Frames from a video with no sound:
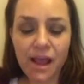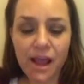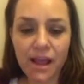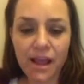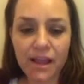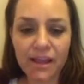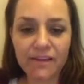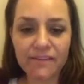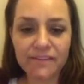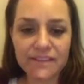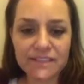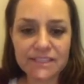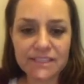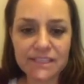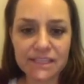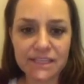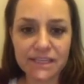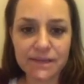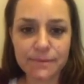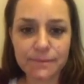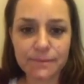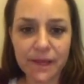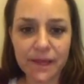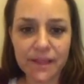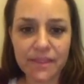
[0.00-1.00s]
I
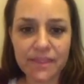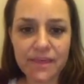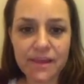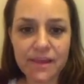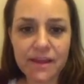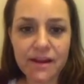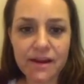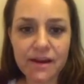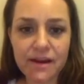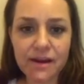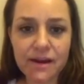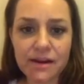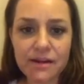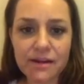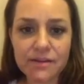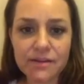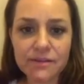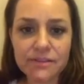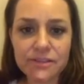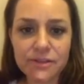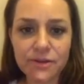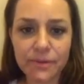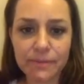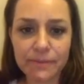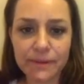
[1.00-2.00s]
obviously am not there,
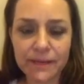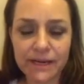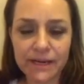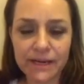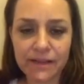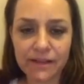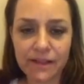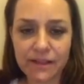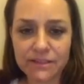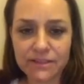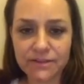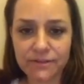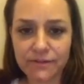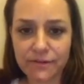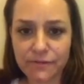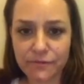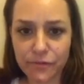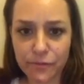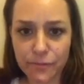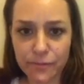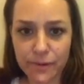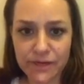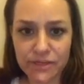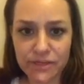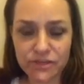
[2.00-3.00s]
so I'm getting lots of
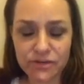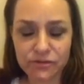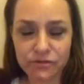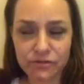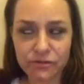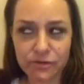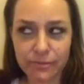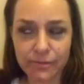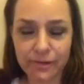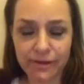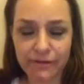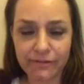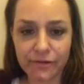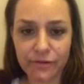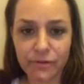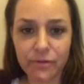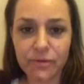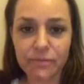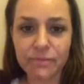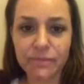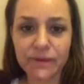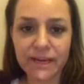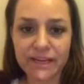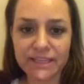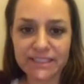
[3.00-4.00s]
information from
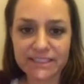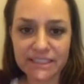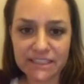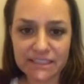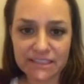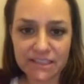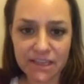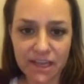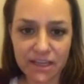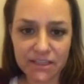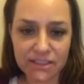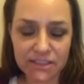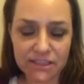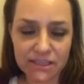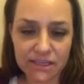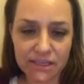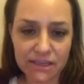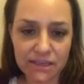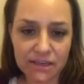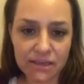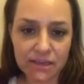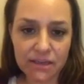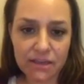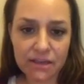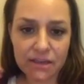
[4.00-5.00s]
everyone, but I did talk
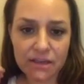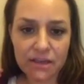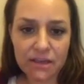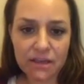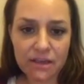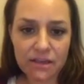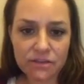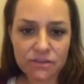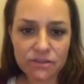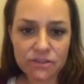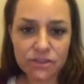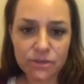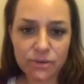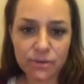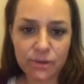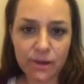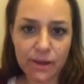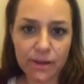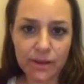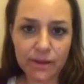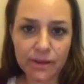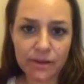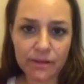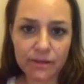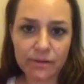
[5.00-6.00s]
to, to
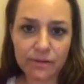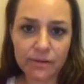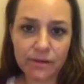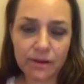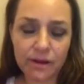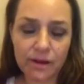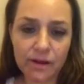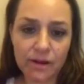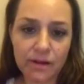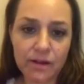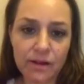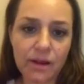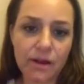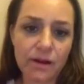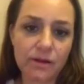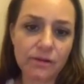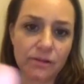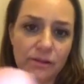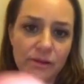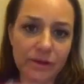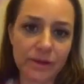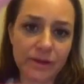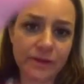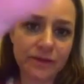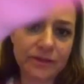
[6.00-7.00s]
uh,
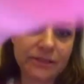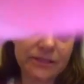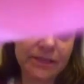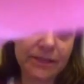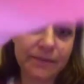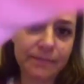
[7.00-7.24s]
our lawyer